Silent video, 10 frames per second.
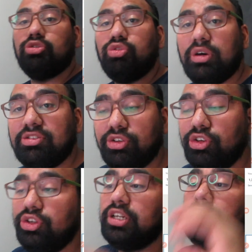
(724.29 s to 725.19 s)
to Western
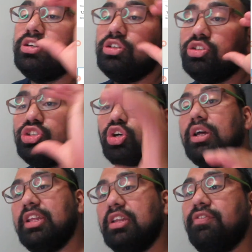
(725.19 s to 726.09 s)
Union, show
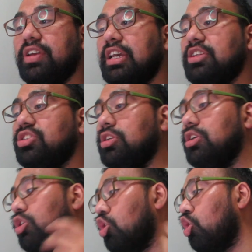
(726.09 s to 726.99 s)
identification.
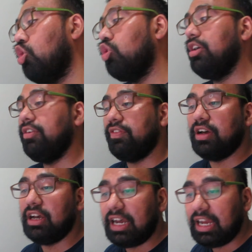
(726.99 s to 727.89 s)
Oh, if
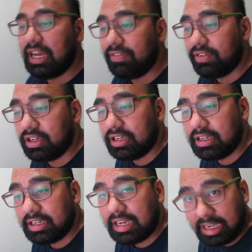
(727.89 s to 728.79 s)

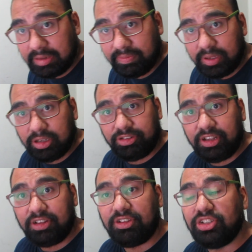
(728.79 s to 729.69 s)
I've been
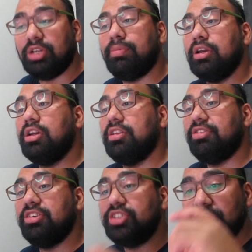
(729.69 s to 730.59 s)
citizenship, I got a
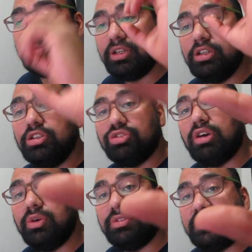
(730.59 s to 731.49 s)
citizenship, so
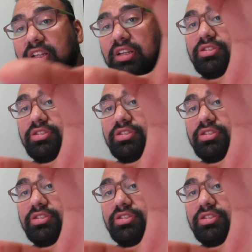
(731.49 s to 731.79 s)
I would send